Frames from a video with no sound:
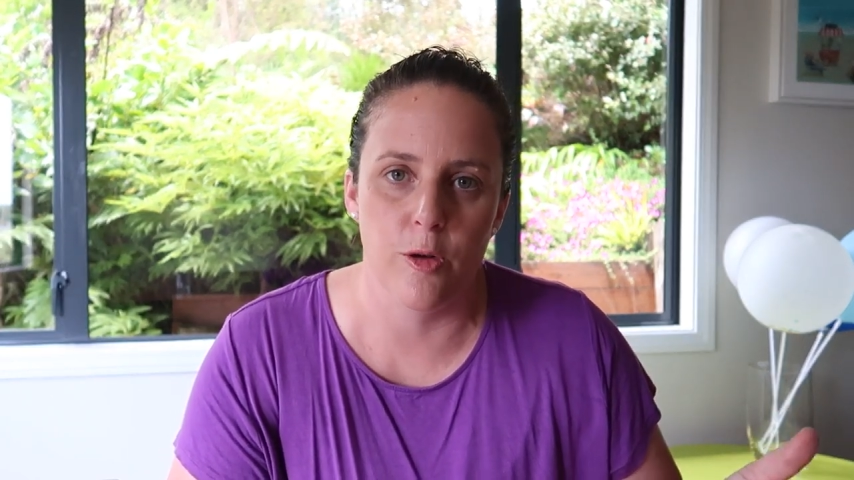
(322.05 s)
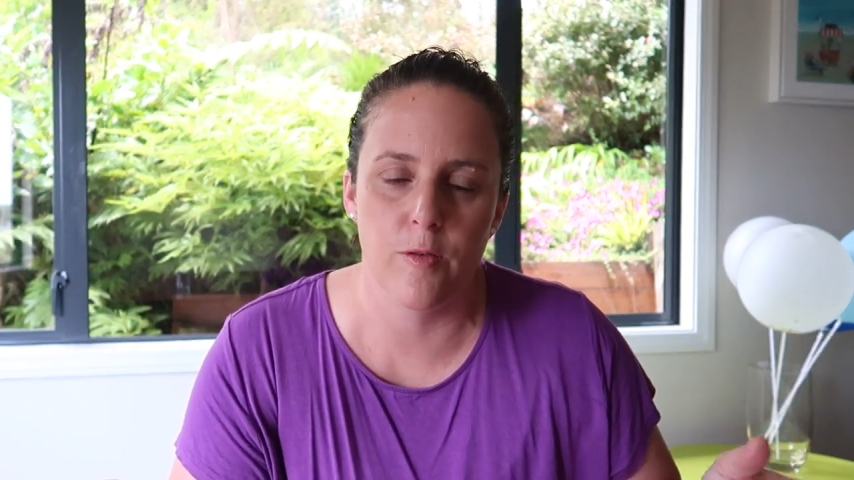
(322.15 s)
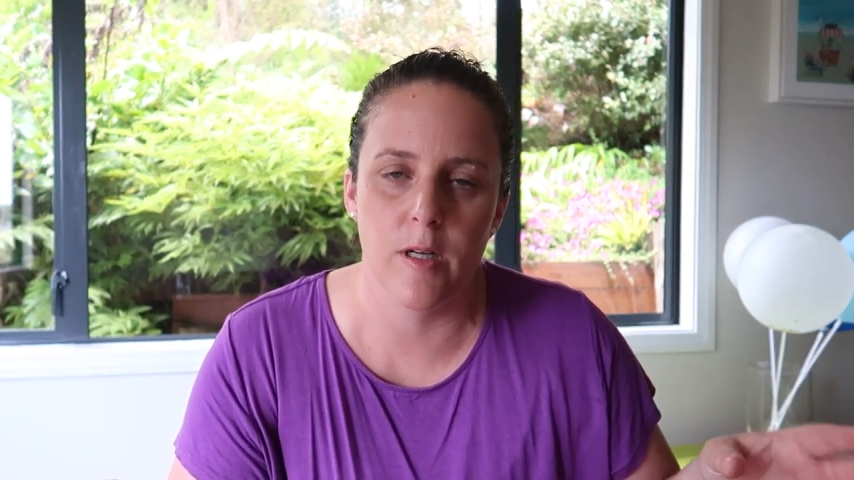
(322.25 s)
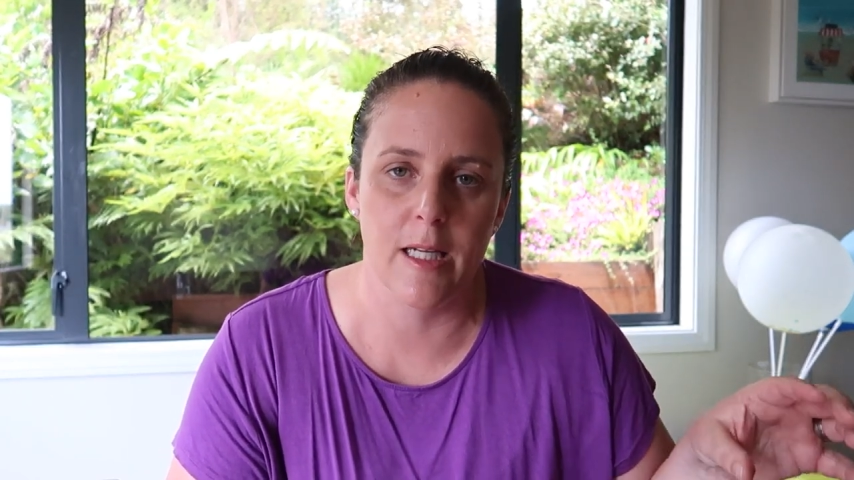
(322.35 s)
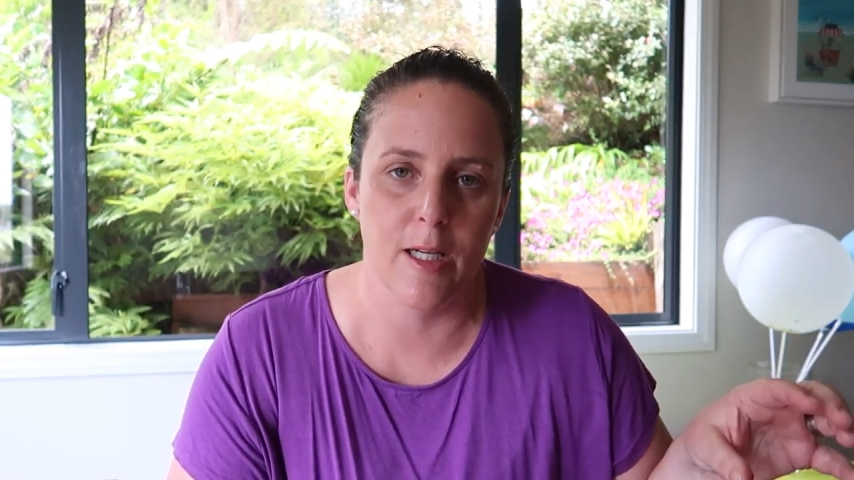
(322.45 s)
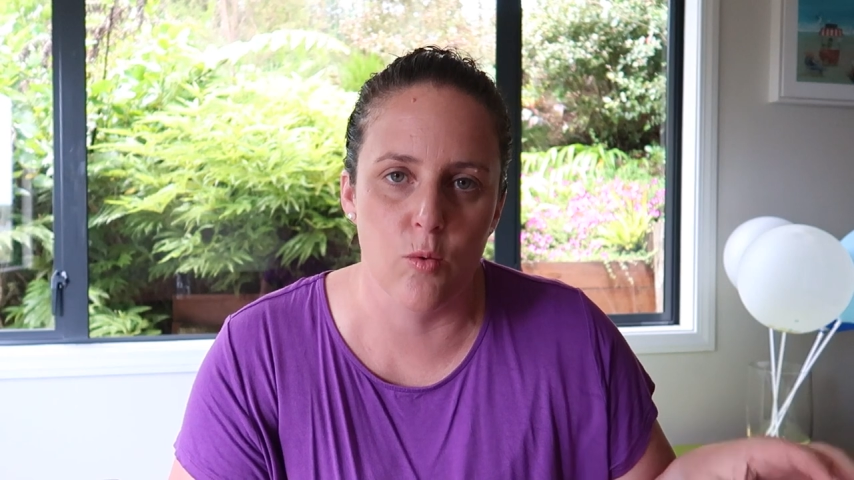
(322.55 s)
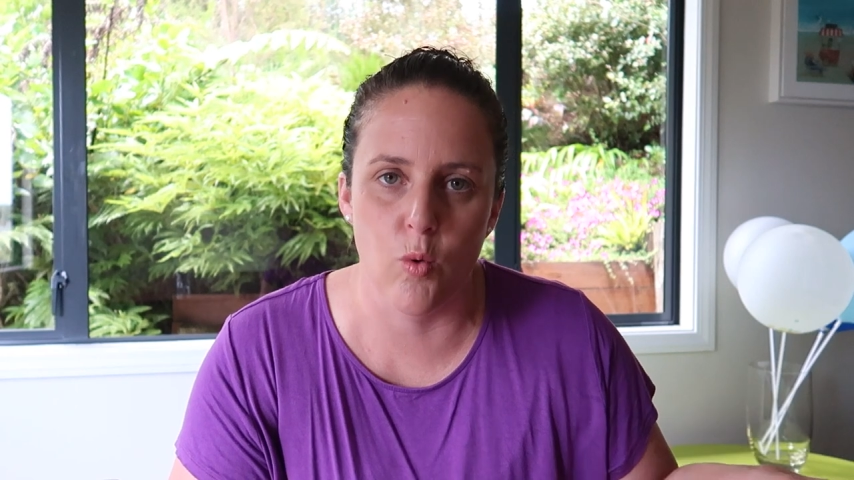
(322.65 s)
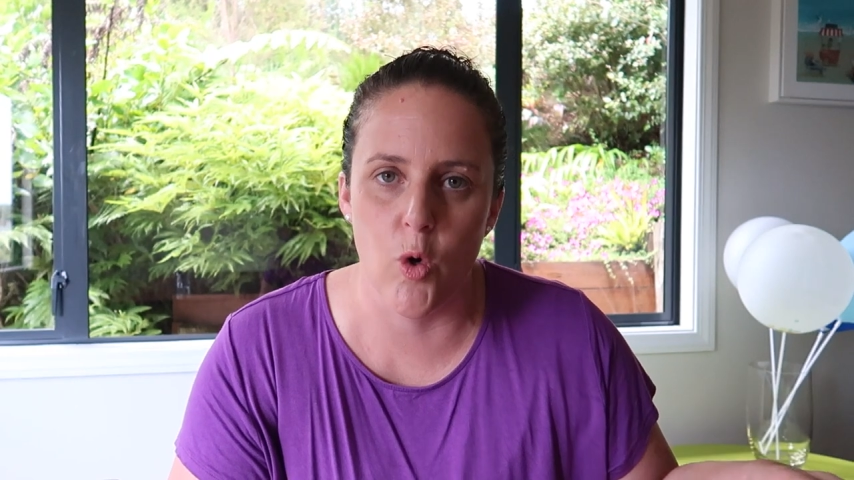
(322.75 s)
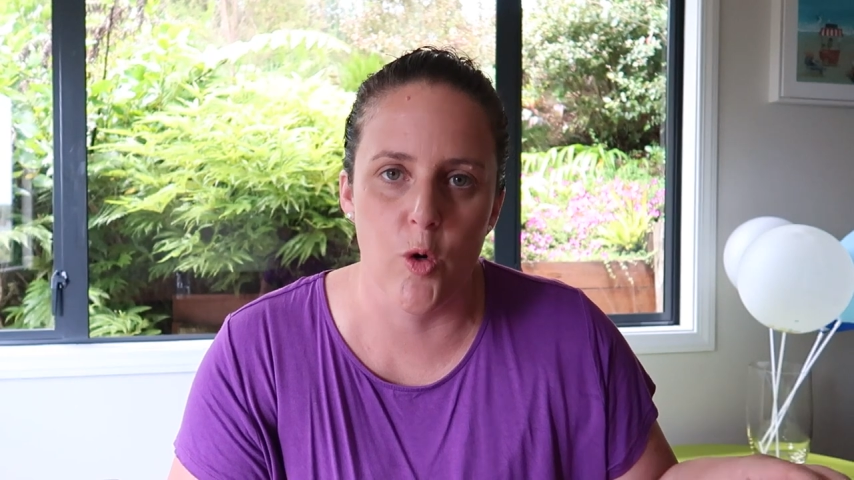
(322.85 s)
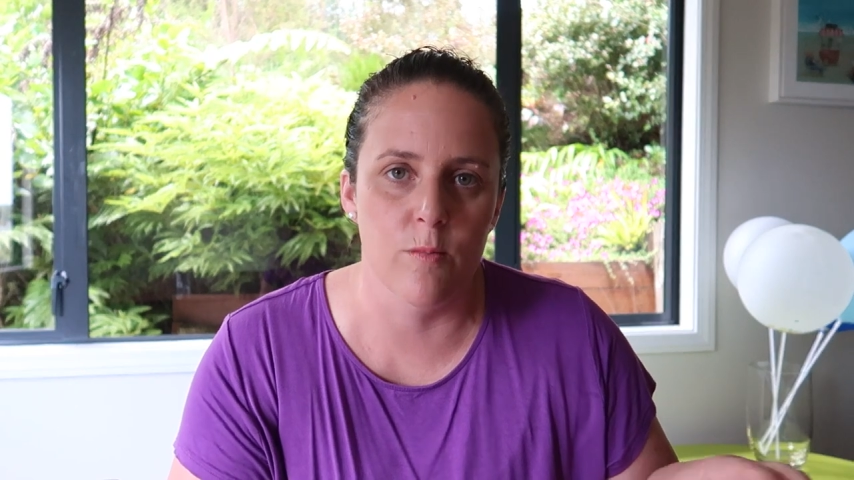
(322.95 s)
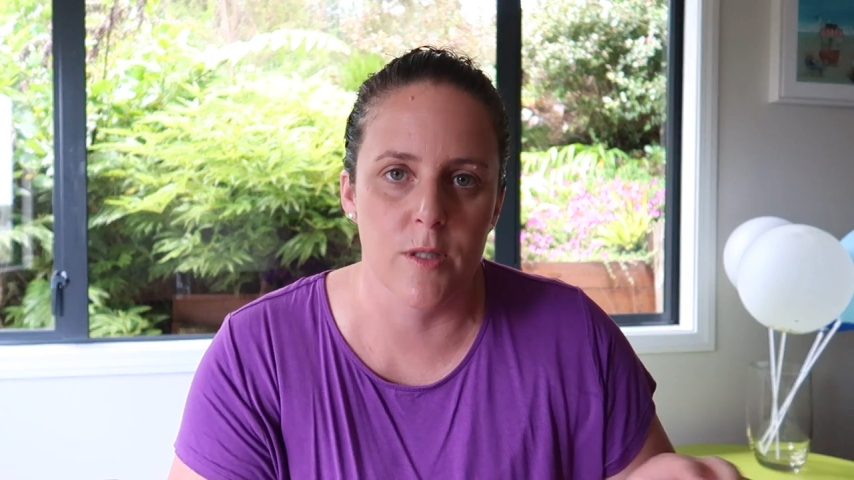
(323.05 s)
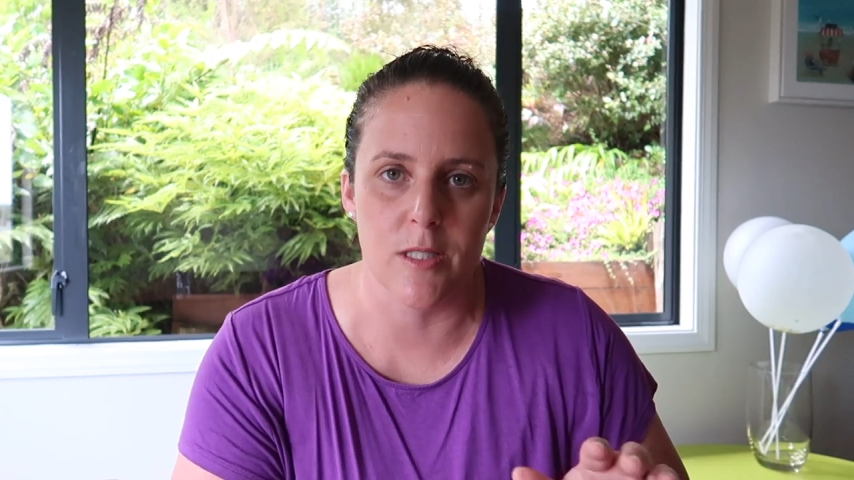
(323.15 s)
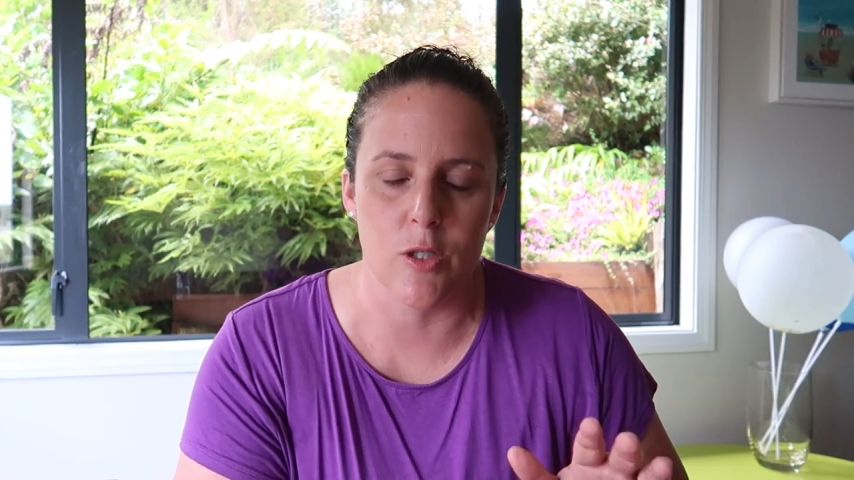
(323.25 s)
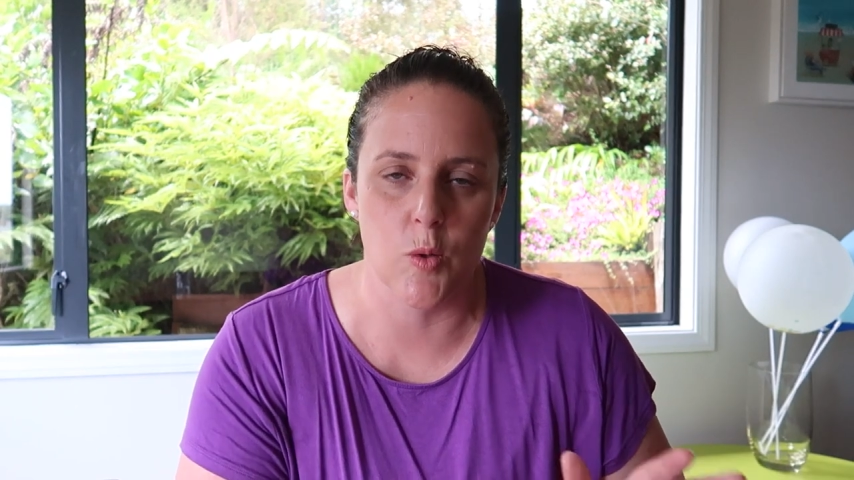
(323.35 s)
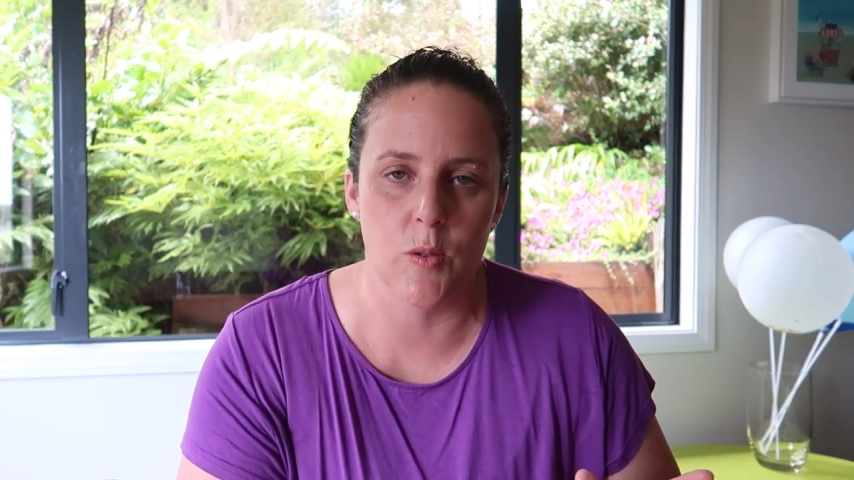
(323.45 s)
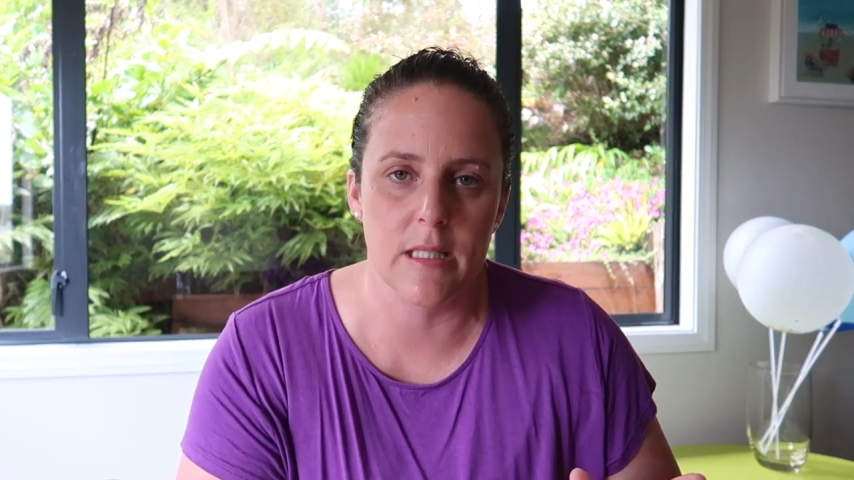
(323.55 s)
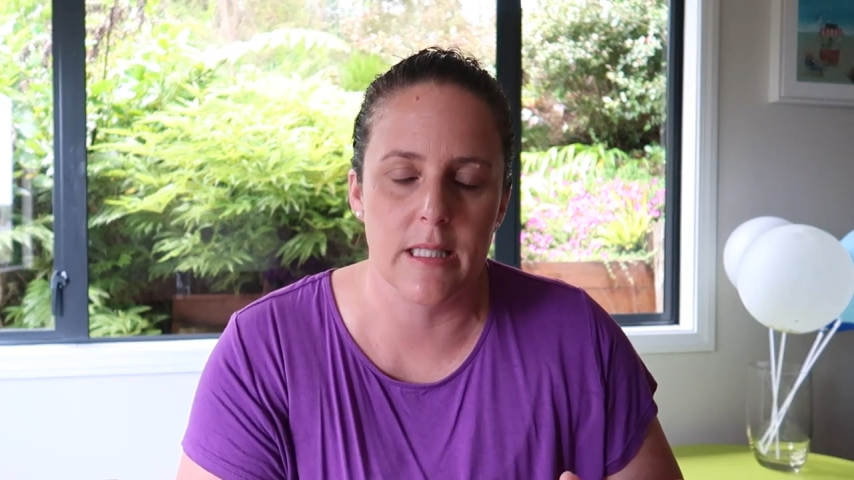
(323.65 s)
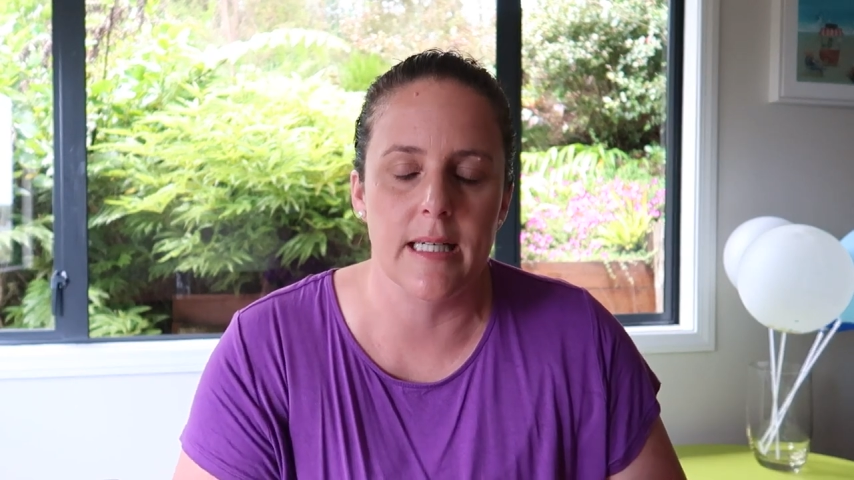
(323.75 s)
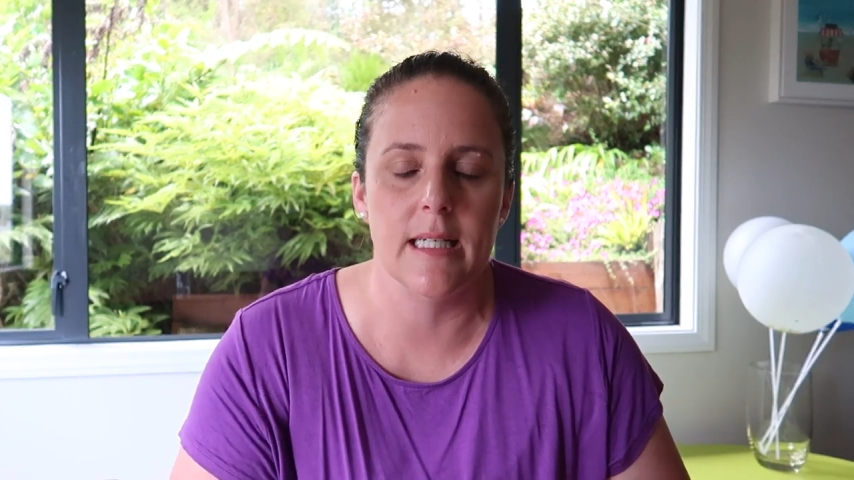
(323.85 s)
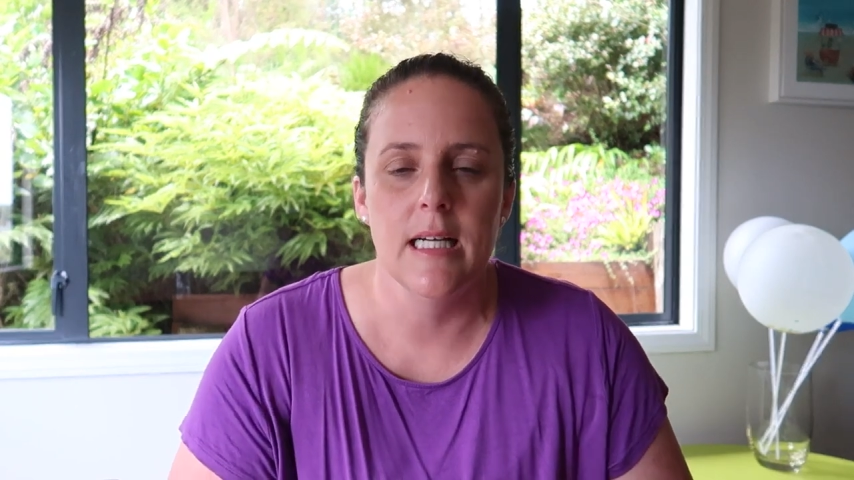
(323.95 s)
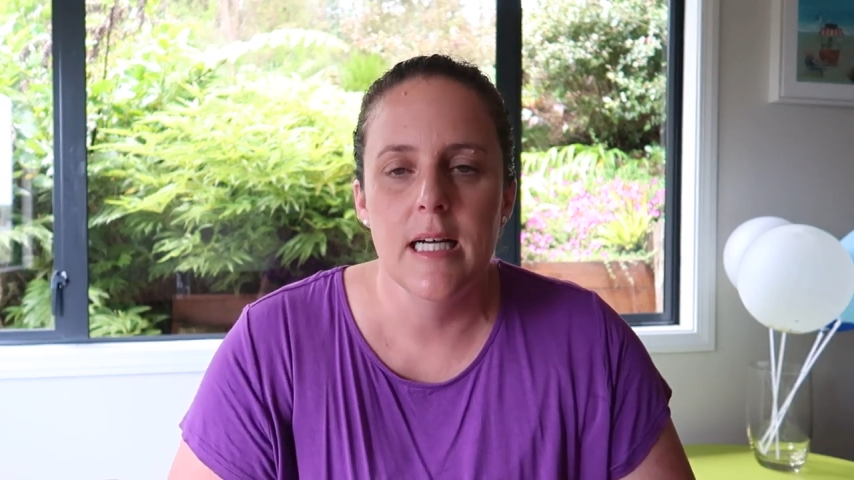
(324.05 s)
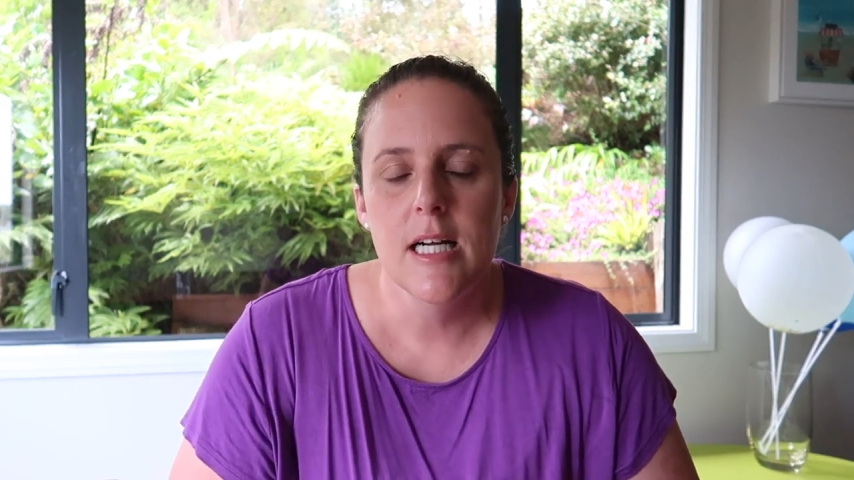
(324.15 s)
perfectly groomed and sorted there.